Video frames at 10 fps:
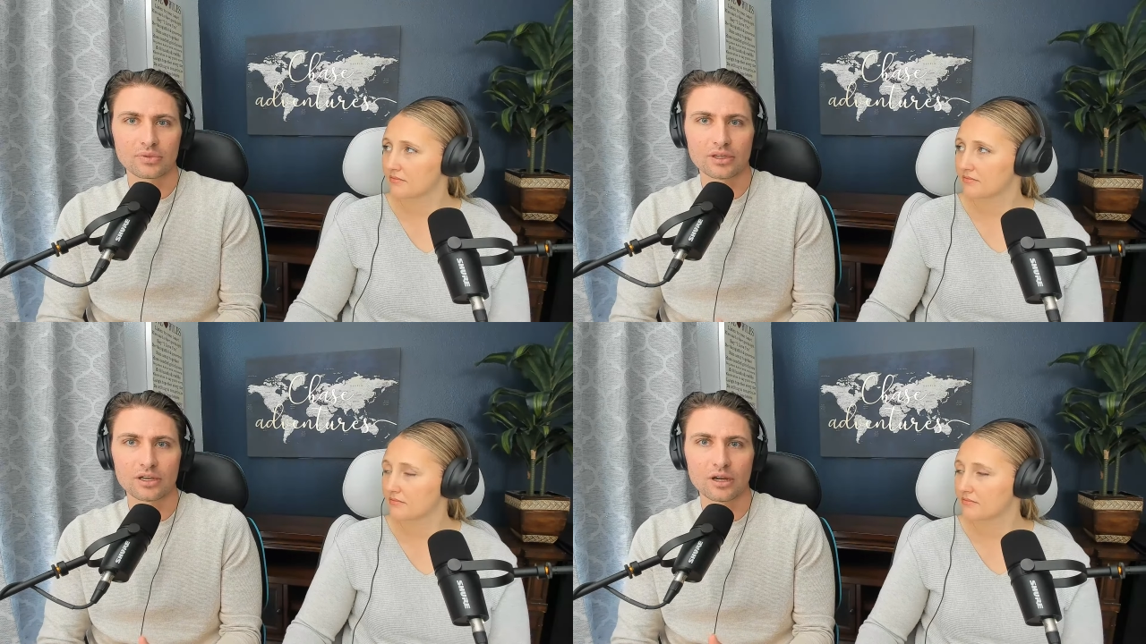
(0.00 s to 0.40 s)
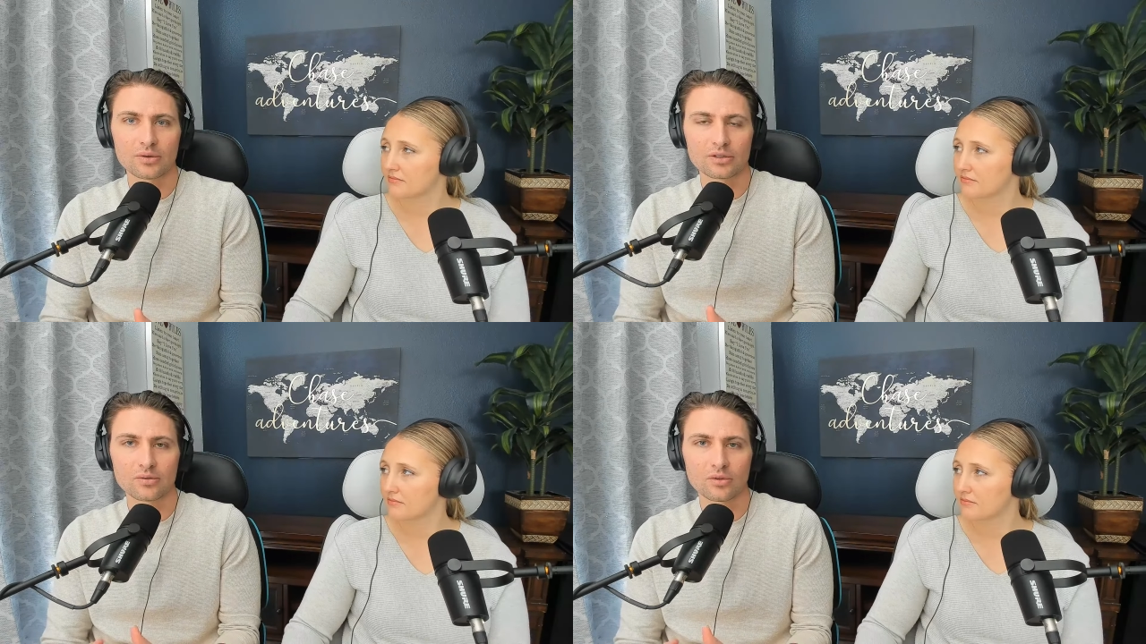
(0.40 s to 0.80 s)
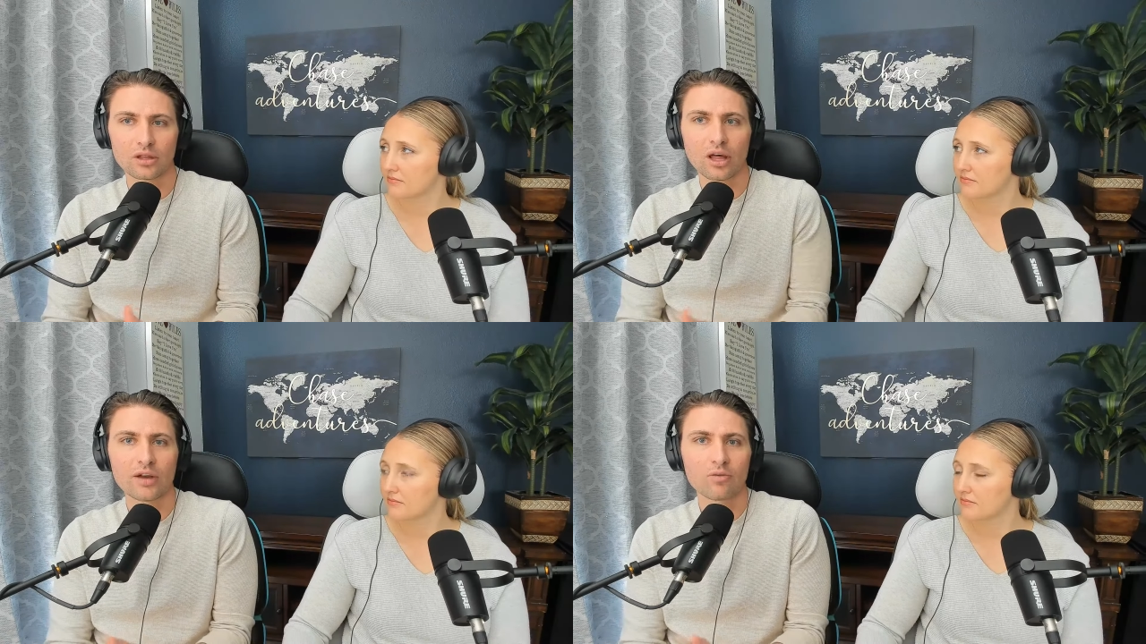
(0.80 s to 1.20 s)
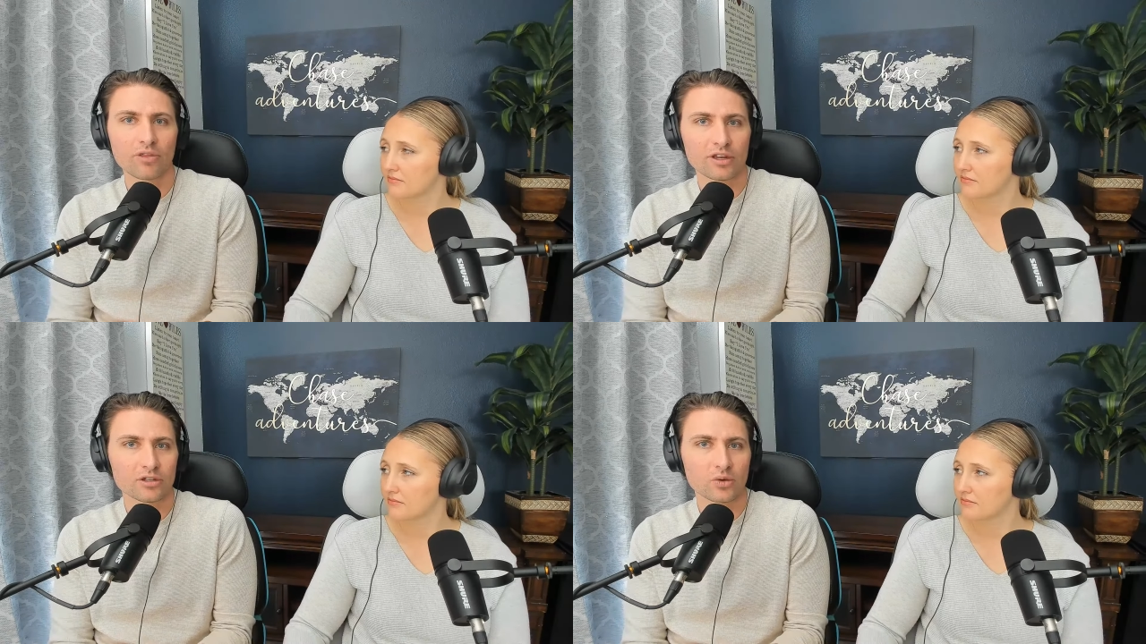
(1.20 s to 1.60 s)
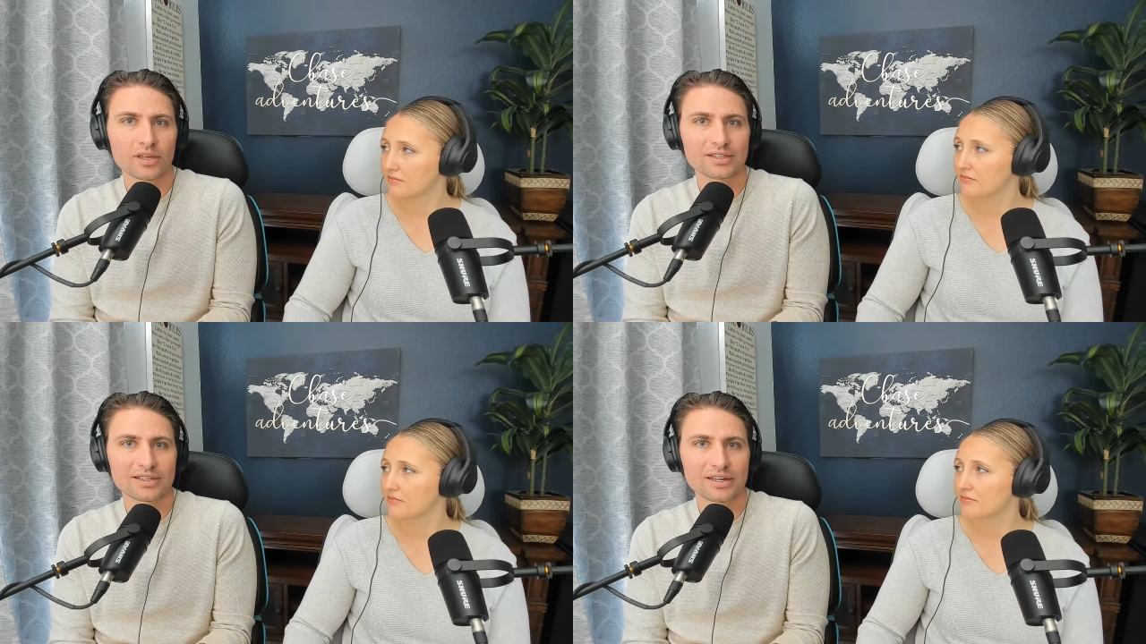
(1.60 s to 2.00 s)
Speaker 1: you know, a lot of what they do
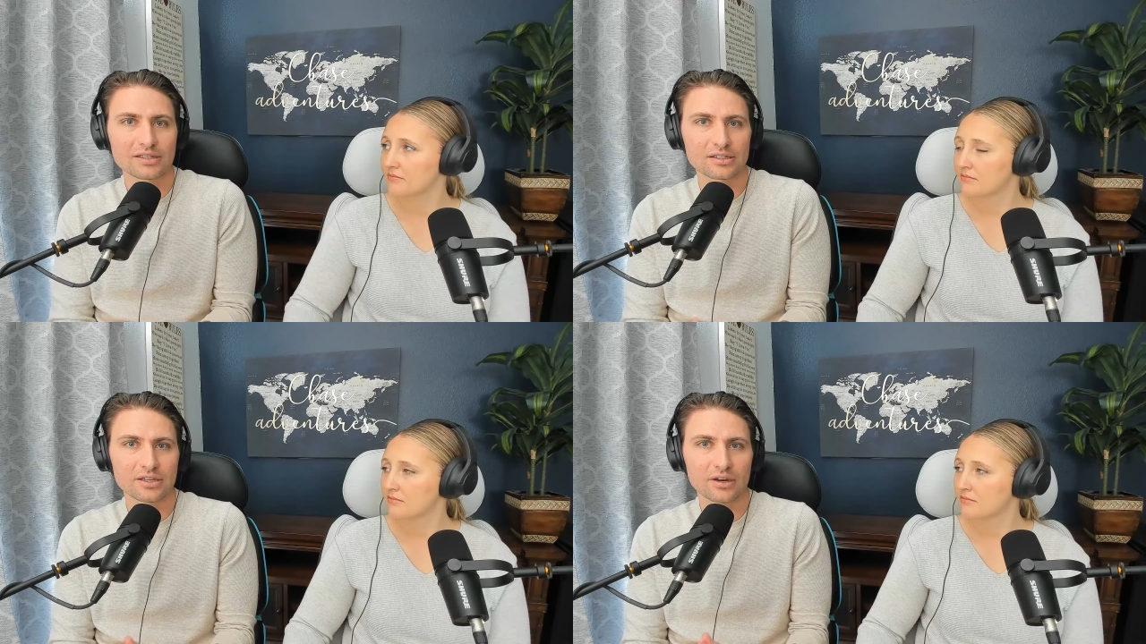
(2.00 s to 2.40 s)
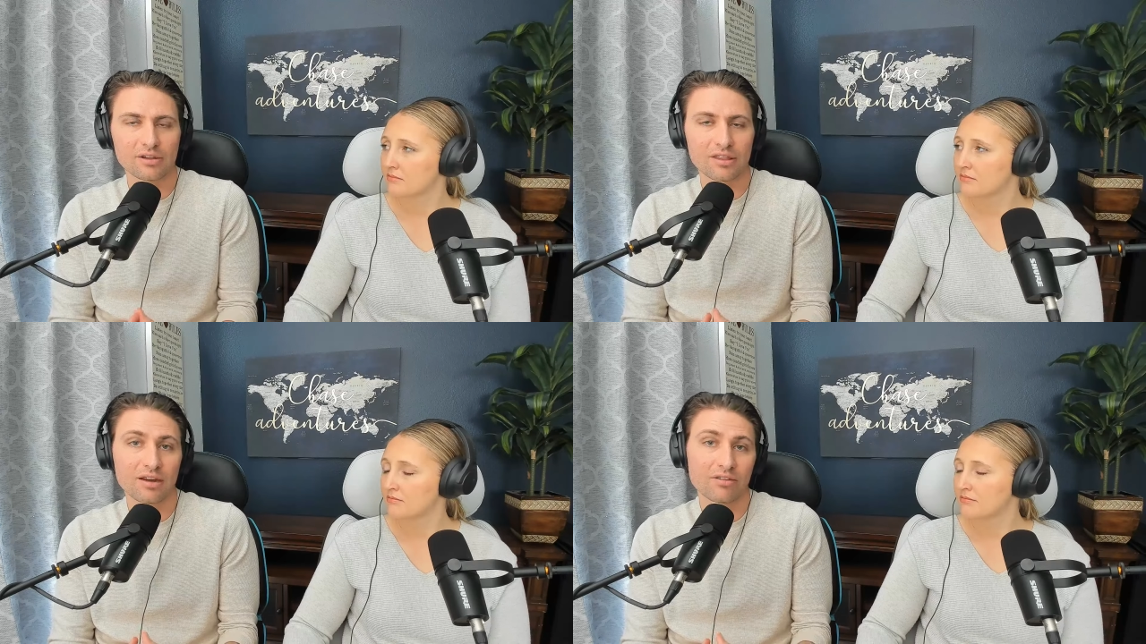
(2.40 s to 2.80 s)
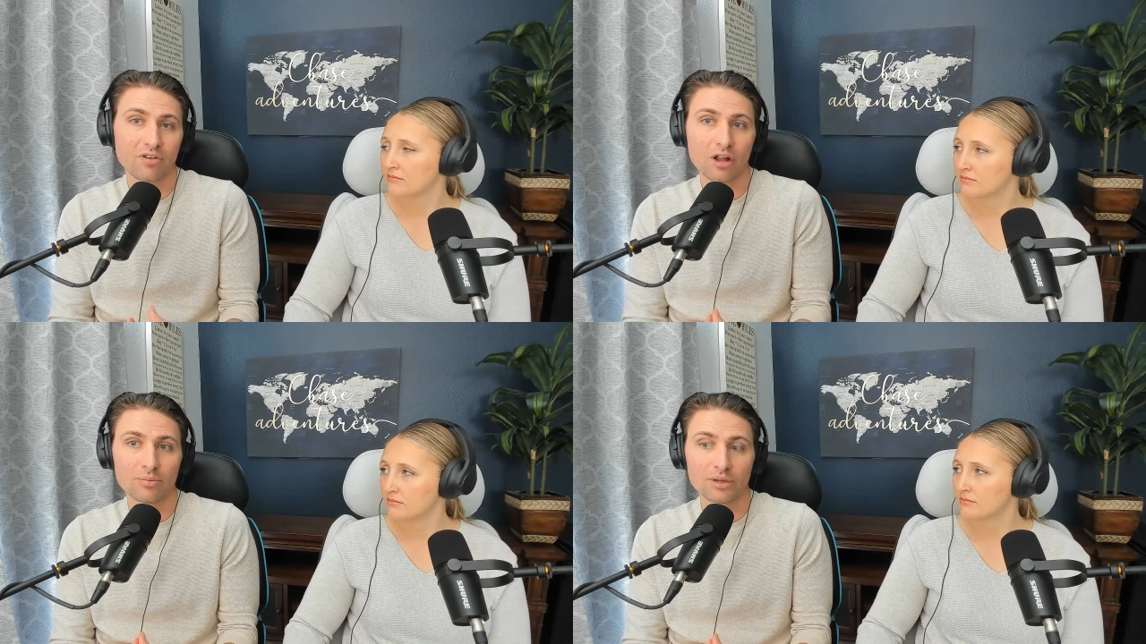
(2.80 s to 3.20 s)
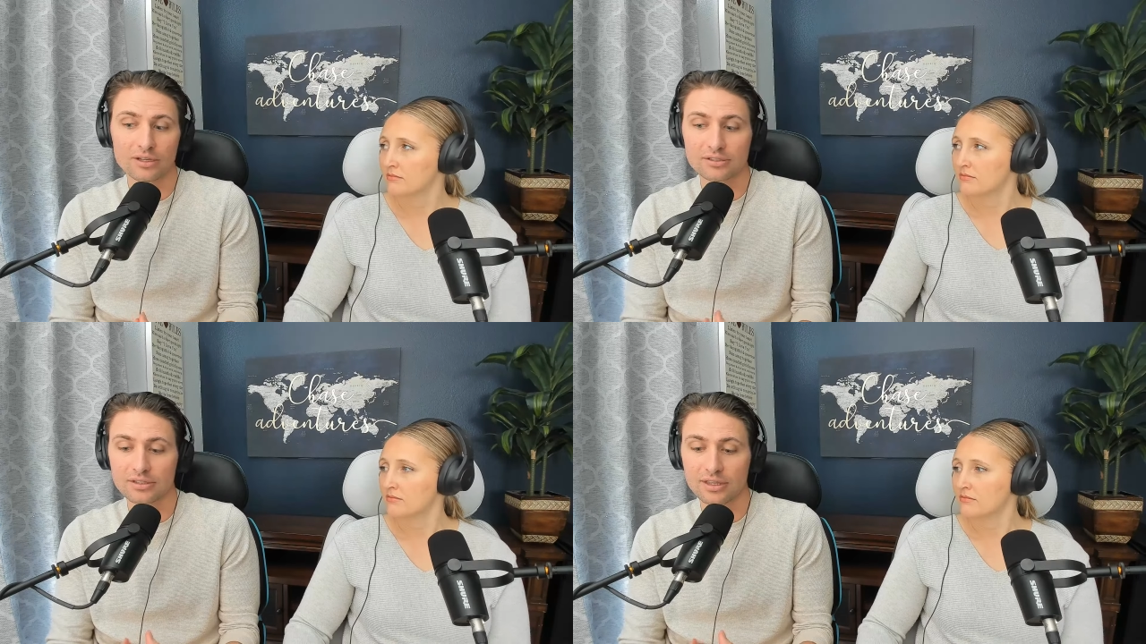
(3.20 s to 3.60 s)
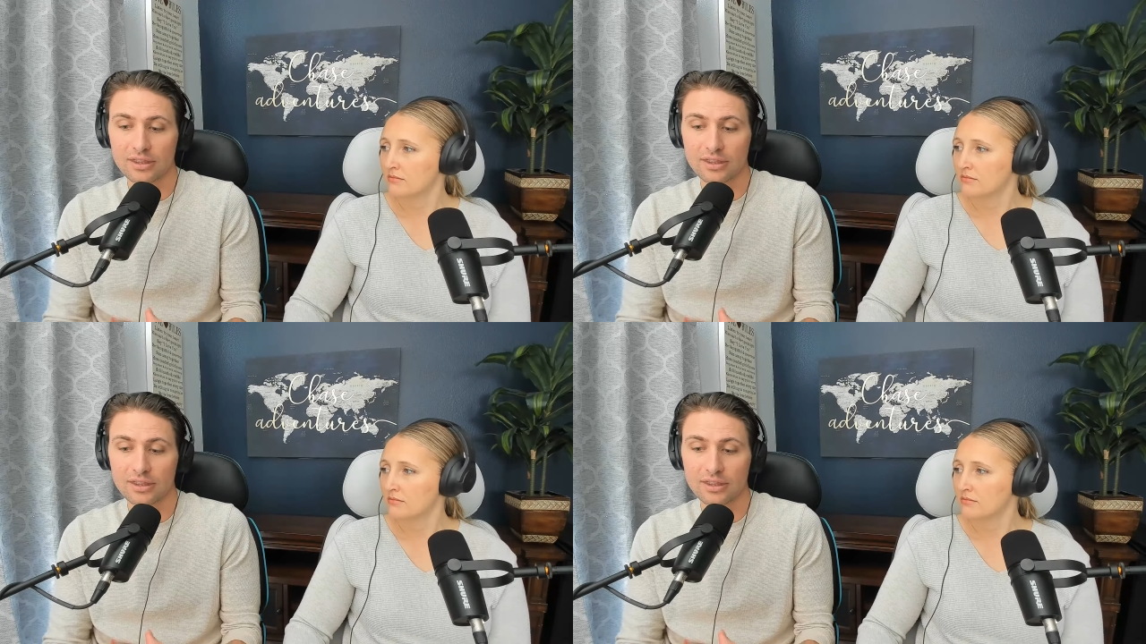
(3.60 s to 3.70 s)
isn't necessarily their fault because